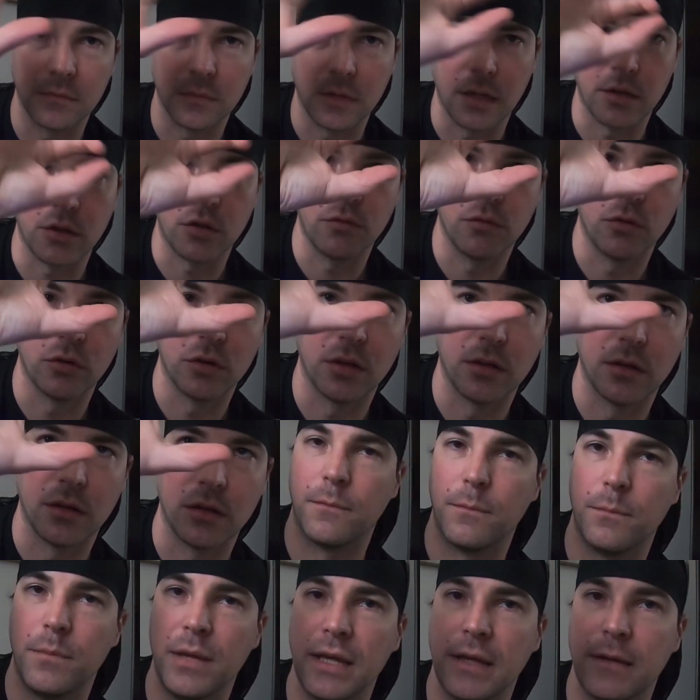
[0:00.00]
Like you got a
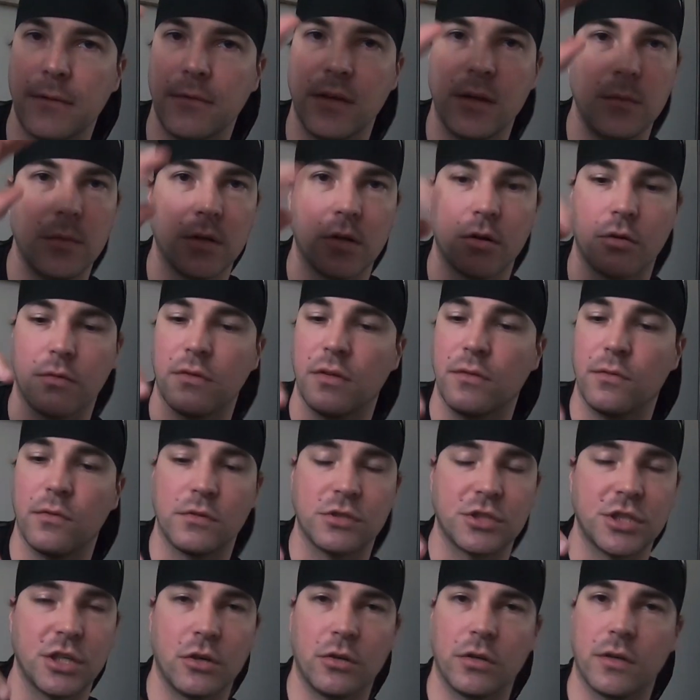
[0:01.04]
big wind mirror. If you
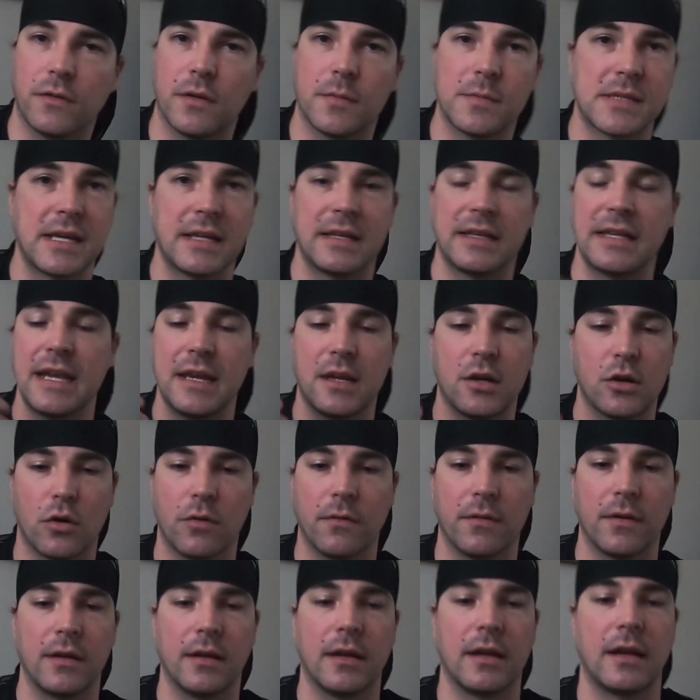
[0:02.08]
will check on the website, they
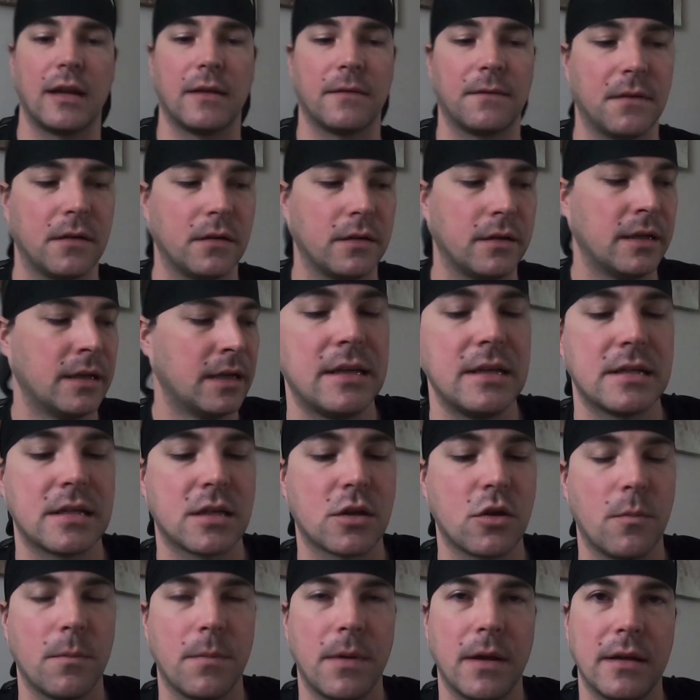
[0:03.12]
growing, and I think this
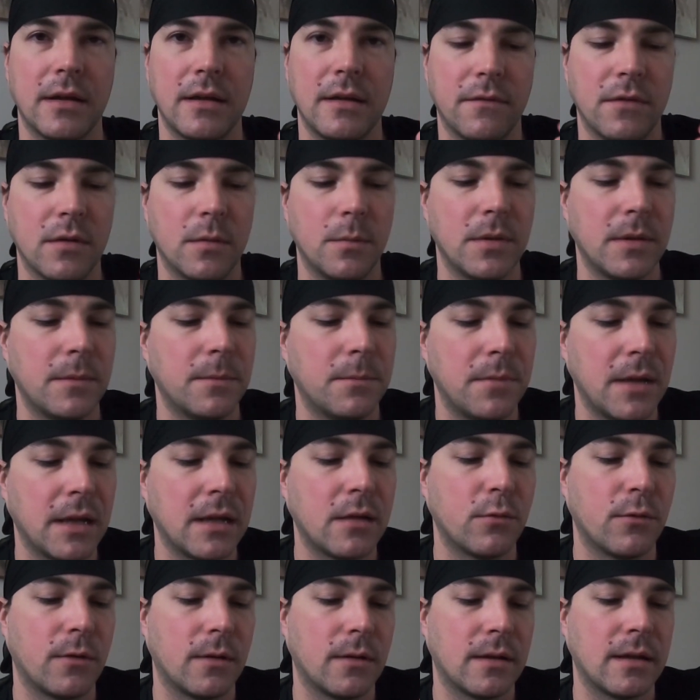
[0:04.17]
company will be big
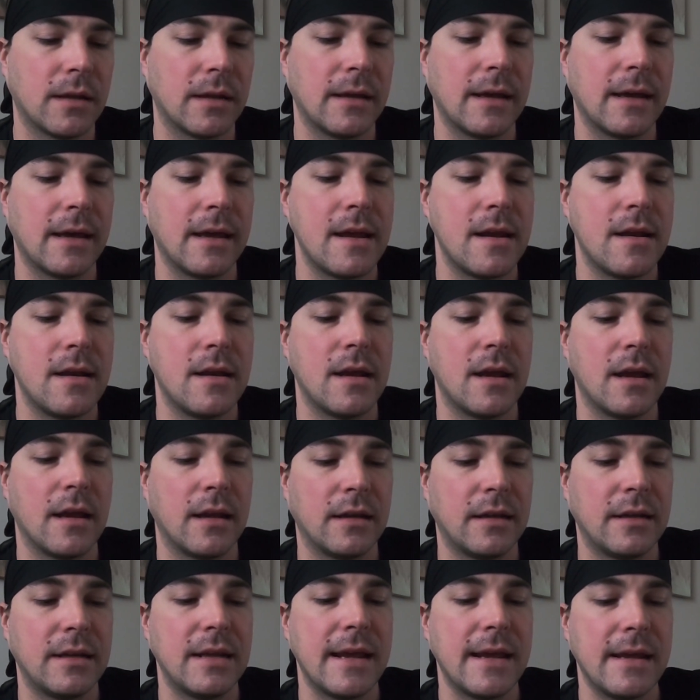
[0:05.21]
one day, and
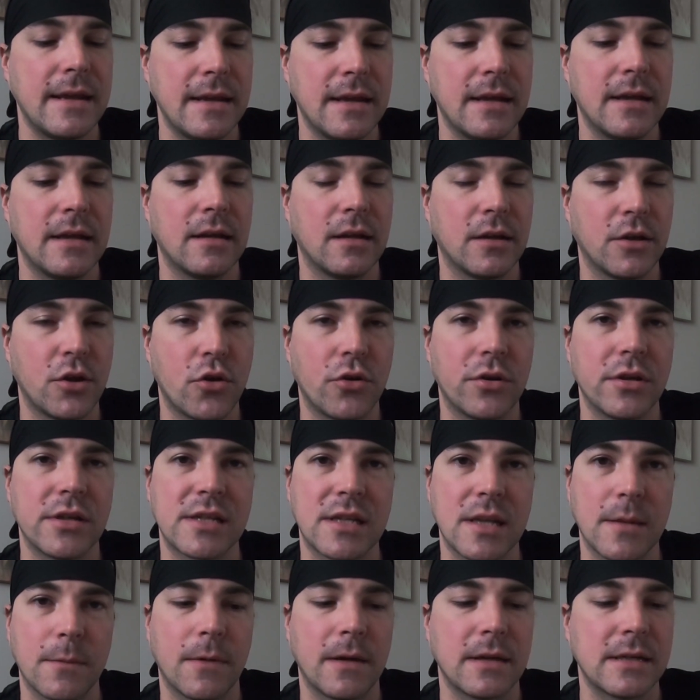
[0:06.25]
they going
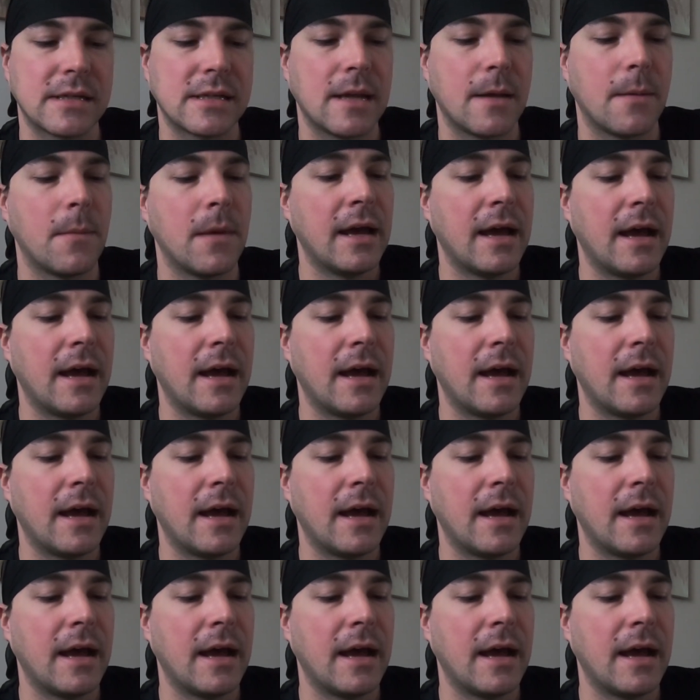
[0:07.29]
step by step.